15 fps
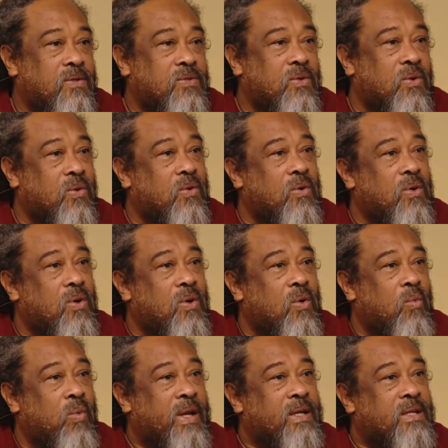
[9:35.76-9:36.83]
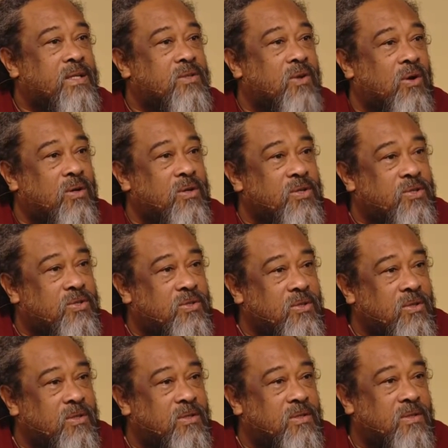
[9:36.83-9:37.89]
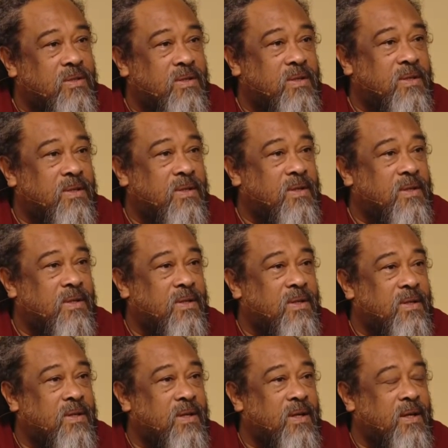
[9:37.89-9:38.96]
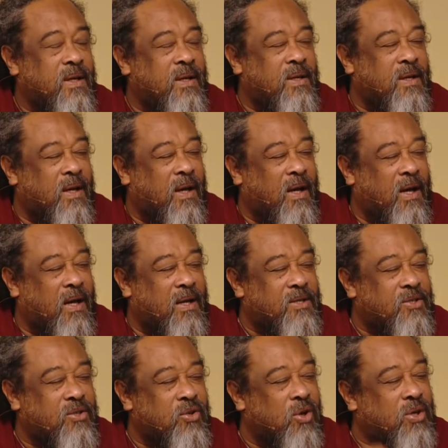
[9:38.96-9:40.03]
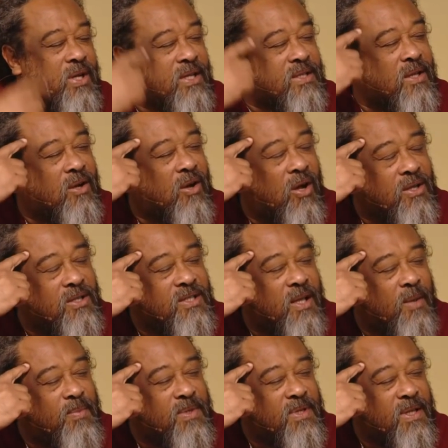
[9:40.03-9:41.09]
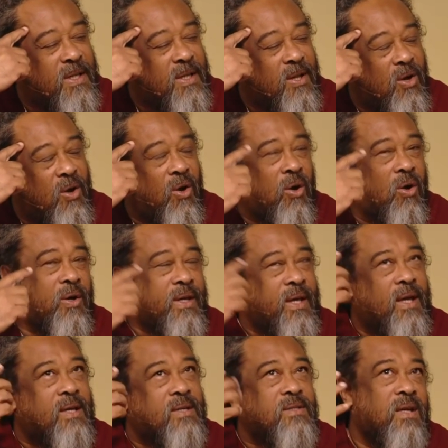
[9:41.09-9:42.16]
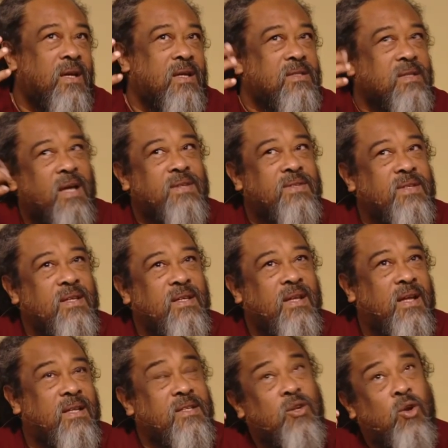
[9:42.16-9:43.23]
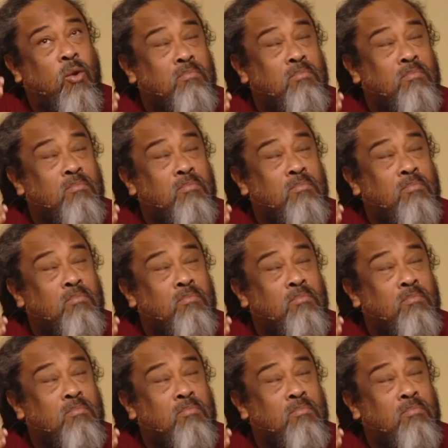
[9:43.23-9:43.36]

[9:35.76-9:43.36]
So when it is understood in the heart, not as a concept, oh yes, I see that,